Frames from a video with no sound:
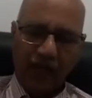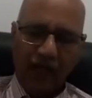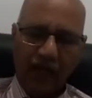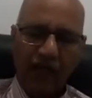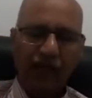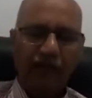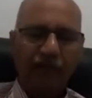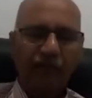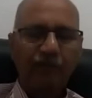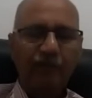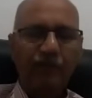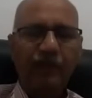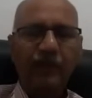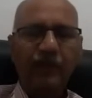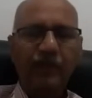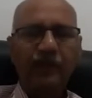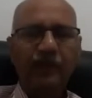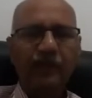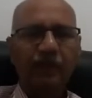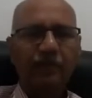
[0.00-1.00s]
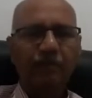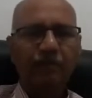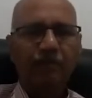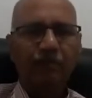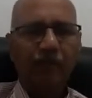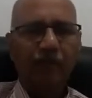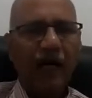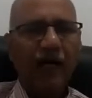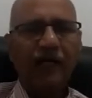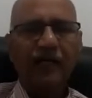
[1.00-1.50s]
and being the
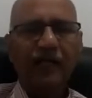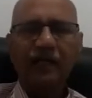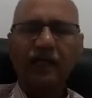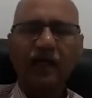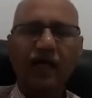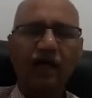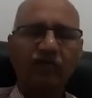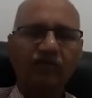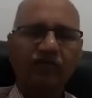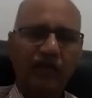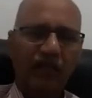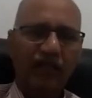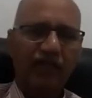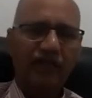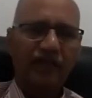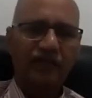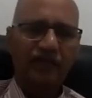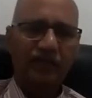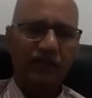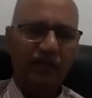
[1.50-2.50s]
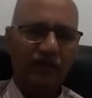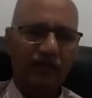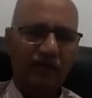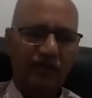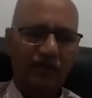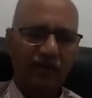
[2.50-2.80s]
part of the nature,